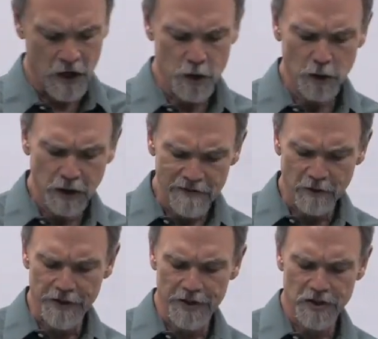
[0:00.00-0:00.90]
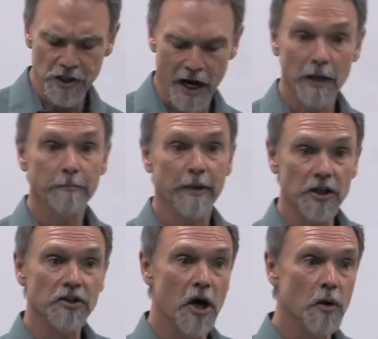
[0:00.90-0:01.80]
You live with this child, but
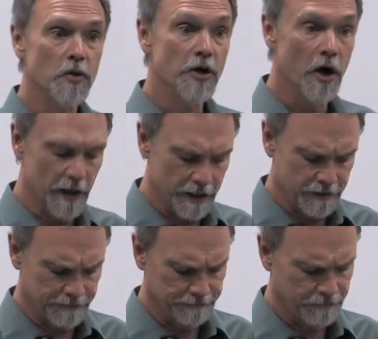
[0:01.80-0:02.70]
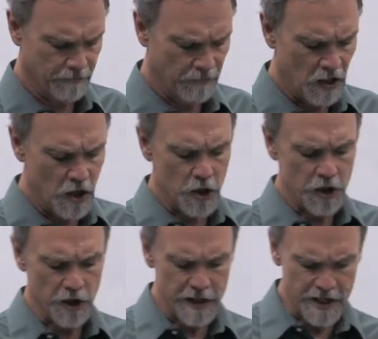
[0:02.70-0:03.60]
you don't know it.
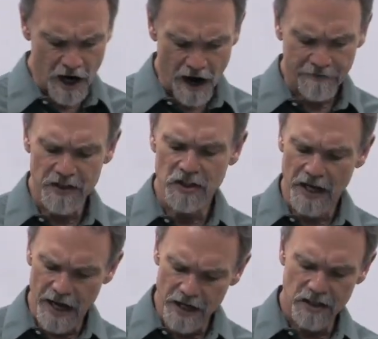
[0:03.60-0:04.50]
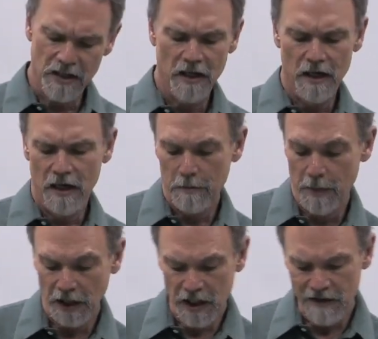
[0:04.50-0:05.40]
You're in the office, yes,
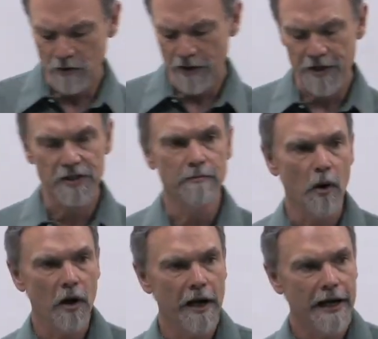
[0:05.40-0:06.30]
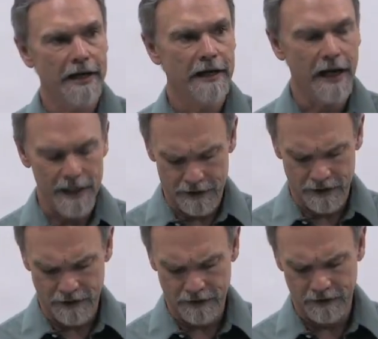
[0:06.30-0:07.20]
but live with this boy at night.
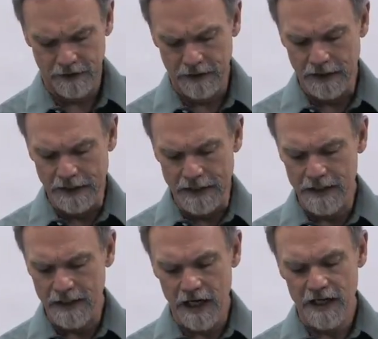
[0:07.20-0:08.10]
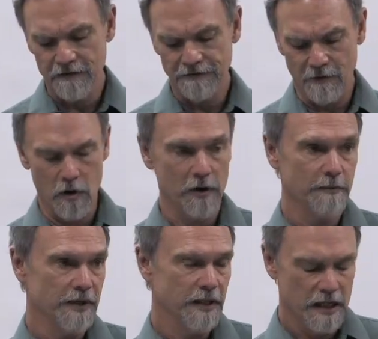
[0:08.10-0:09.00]
He's
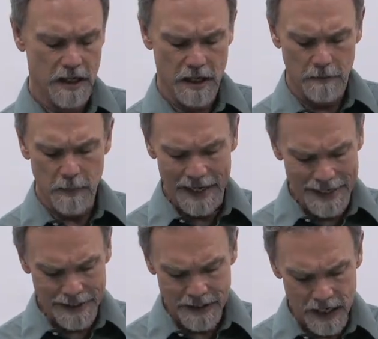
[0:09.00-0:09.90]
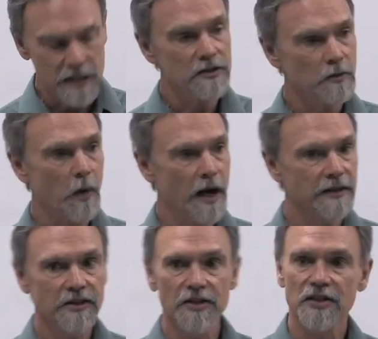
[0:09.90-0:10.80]
uninformed, but he does
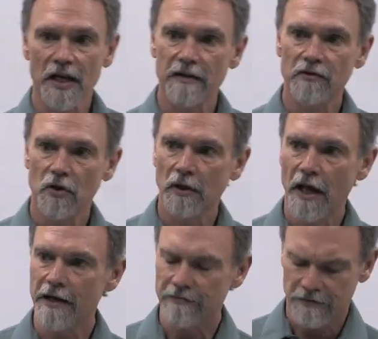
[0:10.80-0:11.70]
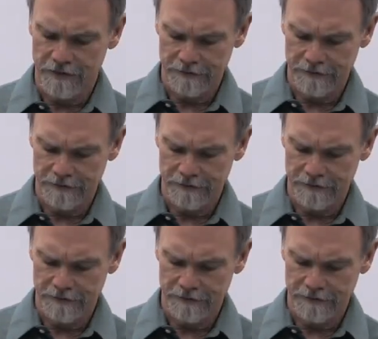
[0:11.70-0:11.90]
want to save your life.